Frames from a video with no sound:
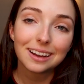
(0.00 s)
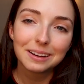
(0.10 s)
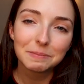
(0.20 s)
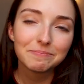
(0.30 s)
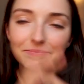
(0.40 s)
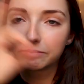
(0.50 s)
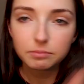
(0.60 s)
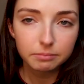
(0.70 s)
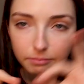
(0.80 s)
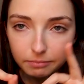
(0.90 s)
Um,
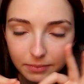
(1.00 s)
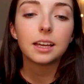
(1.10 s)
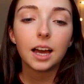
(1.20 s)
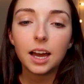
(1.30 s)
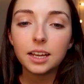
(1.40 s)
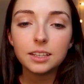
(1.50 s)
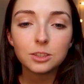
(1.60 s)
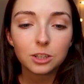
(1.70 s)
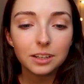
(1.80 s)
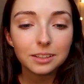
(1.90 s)
I
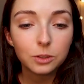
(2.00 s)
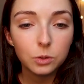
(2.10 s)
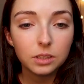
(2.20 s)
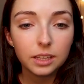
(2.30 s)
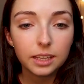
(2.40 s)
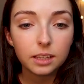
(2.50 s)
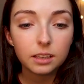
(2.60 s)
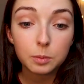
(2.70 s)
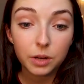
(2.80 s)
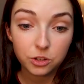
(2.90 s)
started Googling
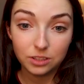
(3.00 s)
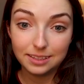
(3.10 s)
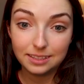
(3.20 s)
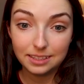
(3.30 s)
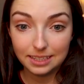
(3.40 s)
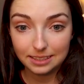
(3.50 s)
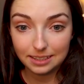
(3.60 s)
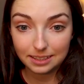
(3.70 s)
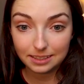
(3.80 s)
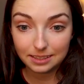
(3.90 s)
depression
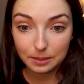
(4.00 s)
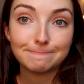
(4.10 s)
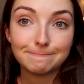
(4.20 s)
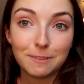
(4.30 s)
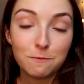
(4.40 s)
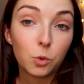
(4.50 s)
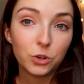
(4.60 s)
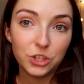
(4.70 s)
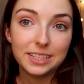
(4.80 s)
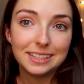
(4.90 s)
statistics for
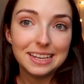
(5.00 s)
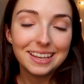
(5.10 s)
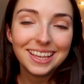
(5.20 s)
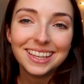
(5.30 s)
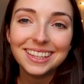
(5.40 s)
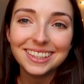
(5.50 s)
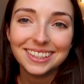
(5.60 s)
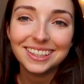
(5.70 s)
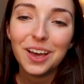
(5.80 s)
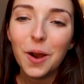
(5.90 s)
Gen Z.
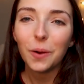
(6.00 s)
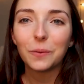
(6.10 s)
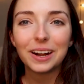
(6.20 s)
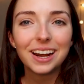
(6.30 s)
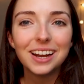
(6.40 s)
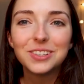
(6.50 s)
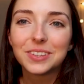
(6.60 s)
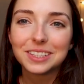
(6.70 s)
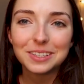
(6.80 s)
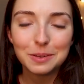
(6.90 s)
Why did I do
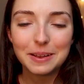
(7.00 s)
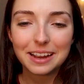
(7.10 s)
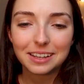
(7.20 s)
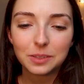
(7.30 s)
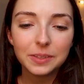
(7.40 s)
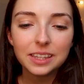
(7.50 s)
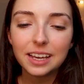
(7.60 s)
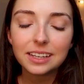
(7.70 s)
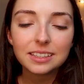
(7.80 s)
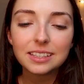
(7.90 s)
this, you may ask? What the
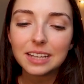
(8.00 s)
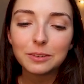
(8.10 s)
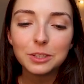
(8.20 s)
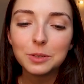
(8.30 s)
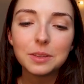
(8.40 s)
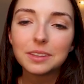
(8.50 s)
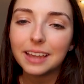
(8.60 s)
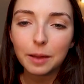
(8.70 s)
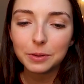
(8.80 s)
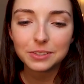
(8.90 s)
heck does this have to do with
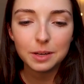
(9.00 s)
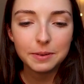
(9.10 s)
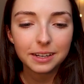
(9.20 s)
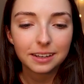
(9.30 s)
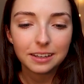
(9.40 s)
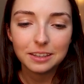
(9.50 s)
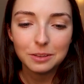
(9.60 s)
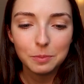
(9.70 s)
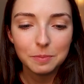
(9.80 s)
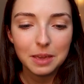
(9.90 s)
gap years in America,
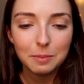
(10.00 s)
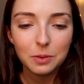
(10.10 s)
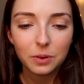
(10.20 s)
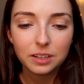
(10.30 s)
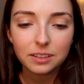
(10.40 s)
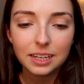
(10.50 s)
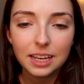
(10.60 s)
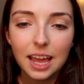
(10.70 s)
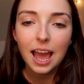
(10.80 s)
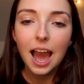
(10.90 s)
you may be wondering?